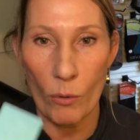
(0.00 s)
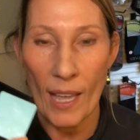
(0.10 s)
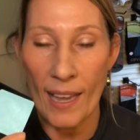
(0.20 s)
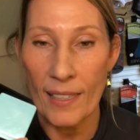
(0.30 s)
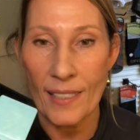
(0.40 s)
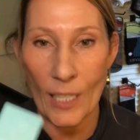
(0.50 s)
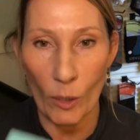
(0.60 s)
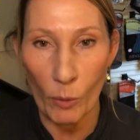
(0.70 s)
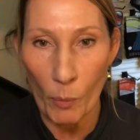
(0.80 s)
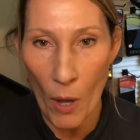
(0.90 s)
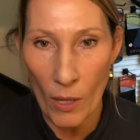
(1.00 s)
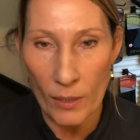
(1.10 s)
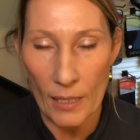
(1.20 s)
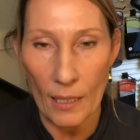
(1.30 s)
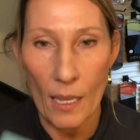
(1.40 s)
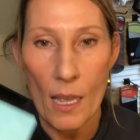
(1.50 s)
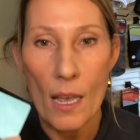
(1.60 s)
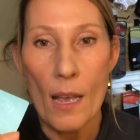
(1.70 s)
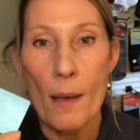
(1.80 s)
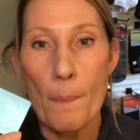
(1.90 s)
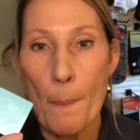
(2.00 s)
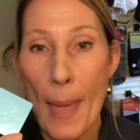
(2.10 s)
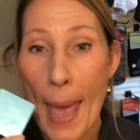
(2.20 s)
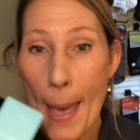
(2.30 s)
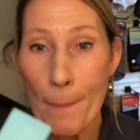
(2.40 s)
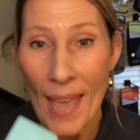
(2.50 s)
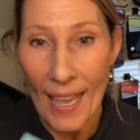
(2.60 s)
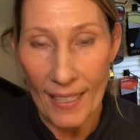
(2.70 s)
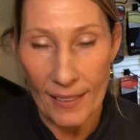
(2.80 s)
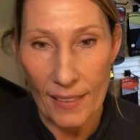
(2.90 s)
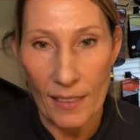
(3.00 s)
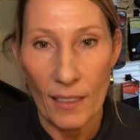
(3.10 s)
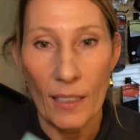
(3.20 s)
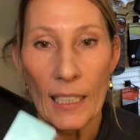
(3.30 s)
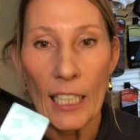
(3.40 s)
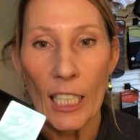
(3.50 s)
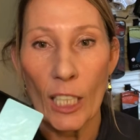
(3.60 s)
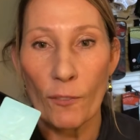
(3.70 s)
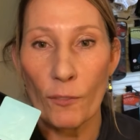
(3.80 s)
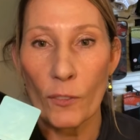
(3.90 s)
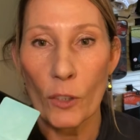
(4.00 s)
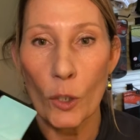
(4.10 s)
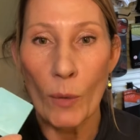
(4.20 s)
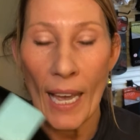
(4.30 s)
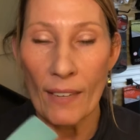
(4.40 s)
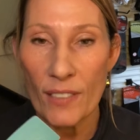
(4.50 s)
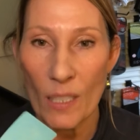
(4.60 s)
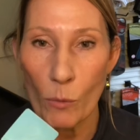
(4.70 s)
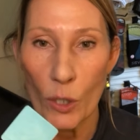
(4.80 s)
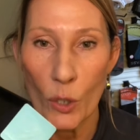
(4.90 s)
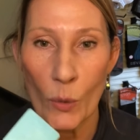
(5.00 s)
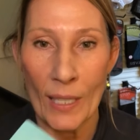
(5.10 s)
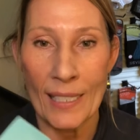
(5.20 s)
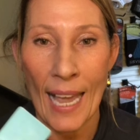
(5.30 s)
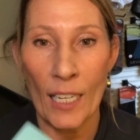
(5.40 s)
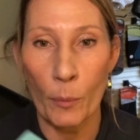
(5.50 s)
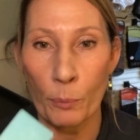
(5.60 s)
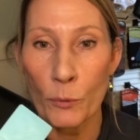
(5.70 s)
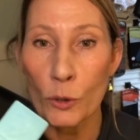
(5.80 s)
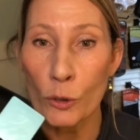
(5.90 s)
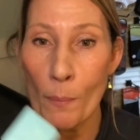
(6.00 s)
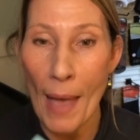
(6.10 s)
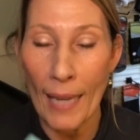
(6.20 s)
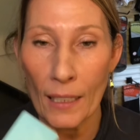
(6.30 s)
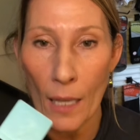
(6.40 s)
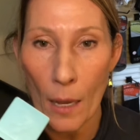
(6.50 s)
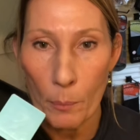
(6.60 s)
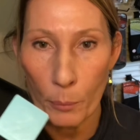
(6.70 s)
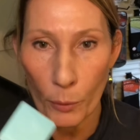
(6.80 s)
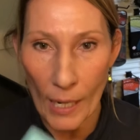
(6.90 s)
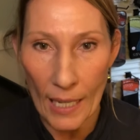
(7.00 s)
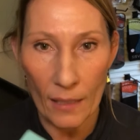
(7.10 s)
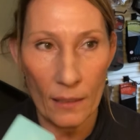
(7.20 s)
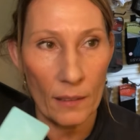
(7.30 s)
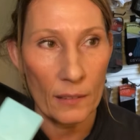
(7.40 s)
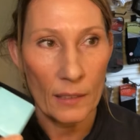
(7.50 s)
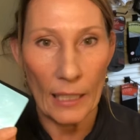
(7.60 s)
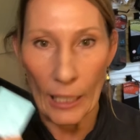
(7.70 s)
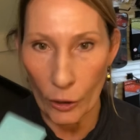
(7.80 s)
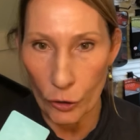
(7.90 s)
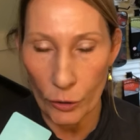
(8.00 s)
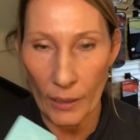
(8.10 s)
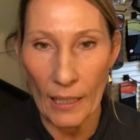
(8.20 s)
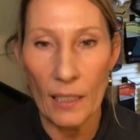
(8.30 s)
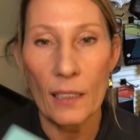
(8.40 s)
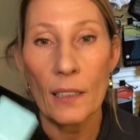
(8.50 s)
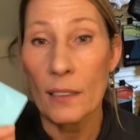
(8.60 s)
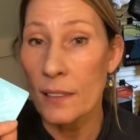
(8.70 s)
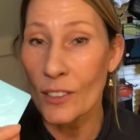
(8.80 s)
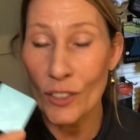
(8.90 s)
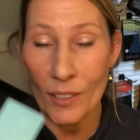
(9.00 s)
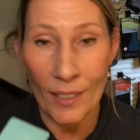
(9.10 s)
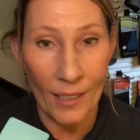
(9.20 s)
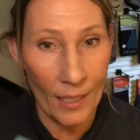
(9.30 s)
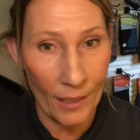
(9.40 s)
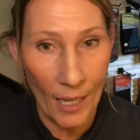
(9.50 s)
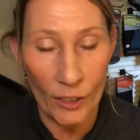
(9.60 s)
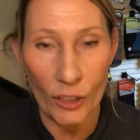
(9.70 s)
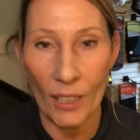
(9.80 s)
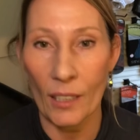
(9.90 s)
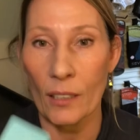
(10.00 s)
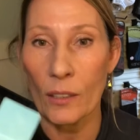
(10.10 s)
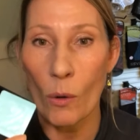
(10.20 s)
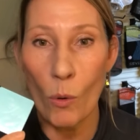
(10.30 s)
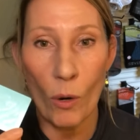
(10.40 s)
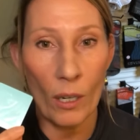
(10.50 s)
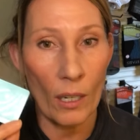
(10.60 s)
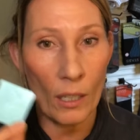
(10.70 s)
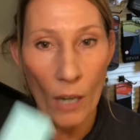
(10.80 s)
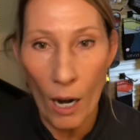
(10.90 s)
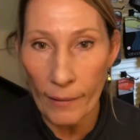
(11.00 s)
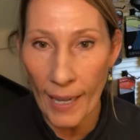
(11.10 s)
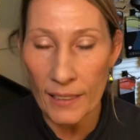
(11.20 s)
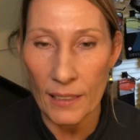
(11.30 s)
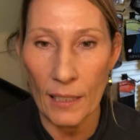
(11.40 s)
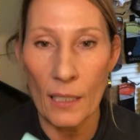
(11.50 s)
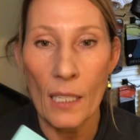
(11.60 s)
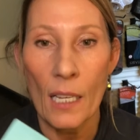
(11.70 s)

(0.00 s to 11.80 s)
that has cerebral palsy, MS, if you have someone who has had a traumatic brain injury, such as a concussion or a car accident,